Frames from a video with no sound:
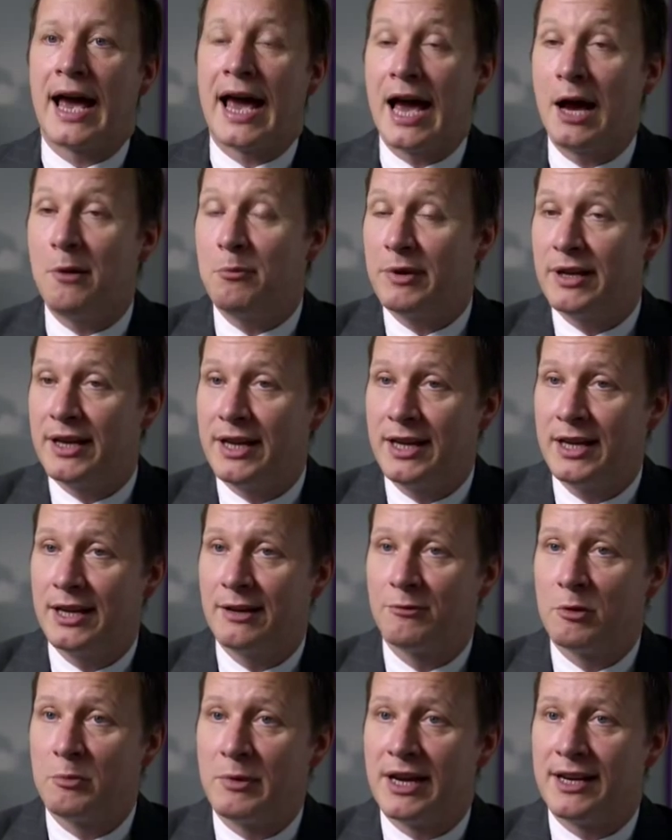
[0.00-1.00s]
How many
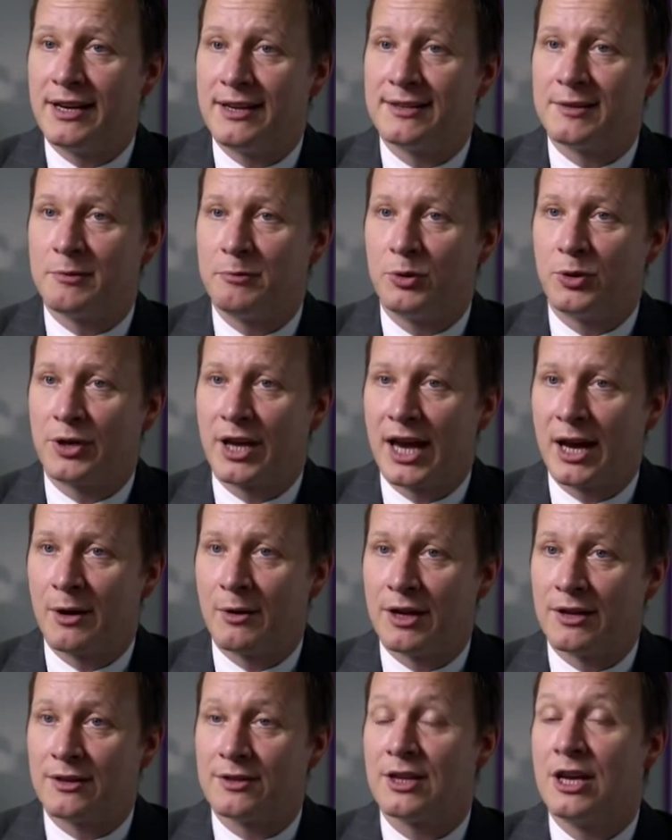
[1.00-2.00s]
Romanians and
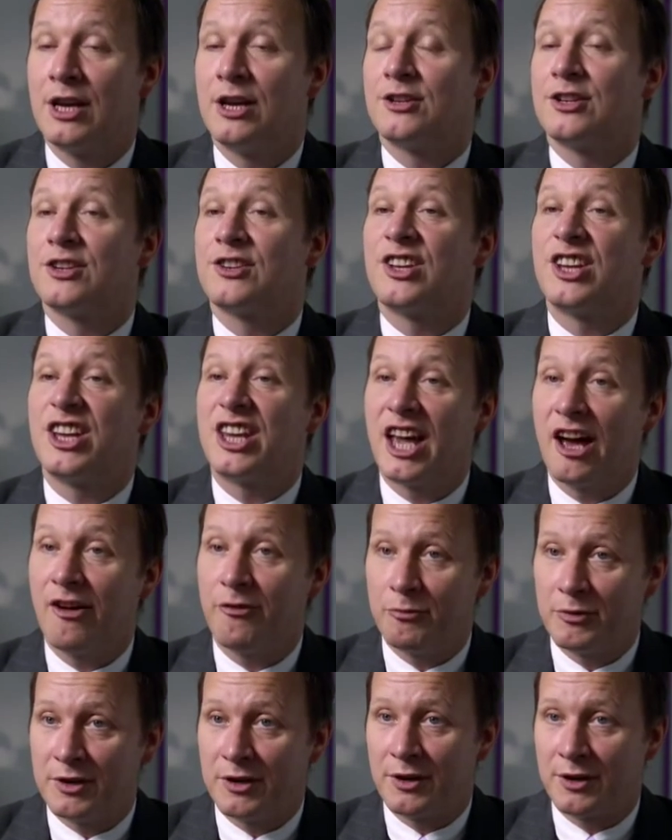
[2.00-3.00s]
Bulgarians does the
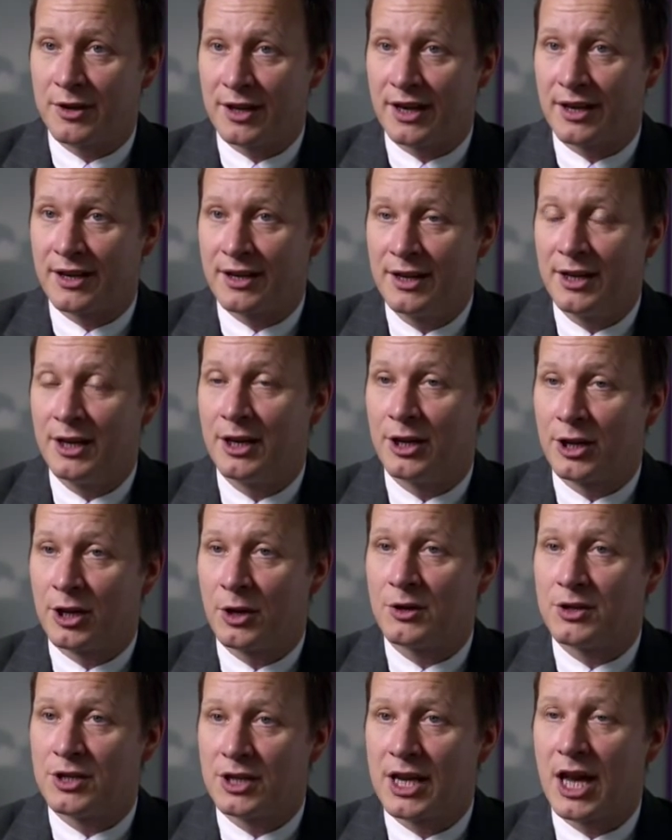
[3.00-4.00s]
government think are
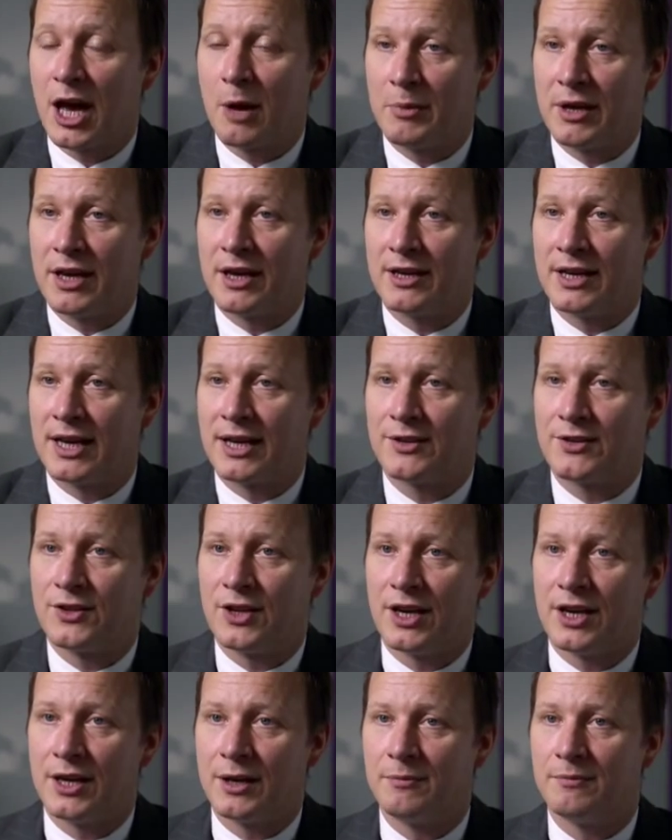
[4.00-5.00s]
going to come here next
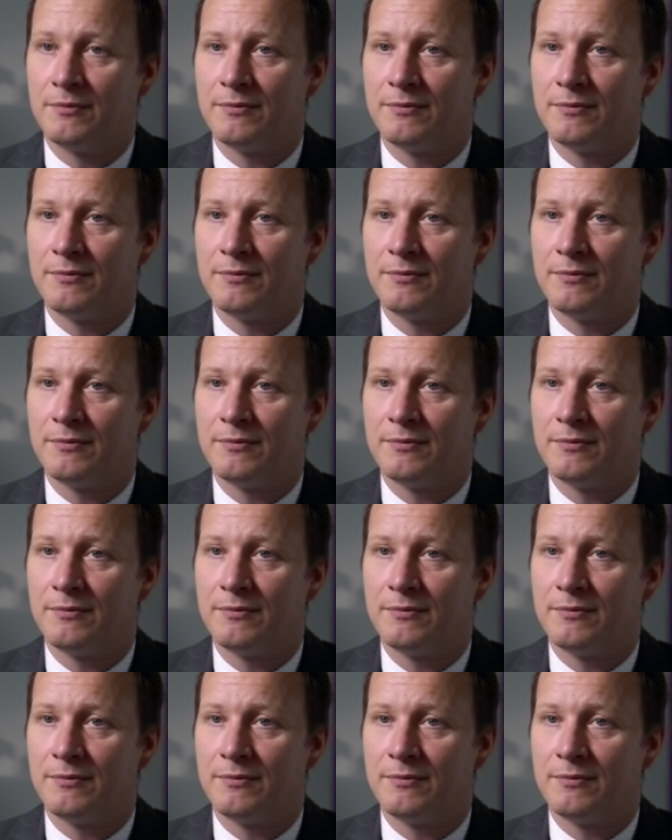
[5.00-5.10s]
year?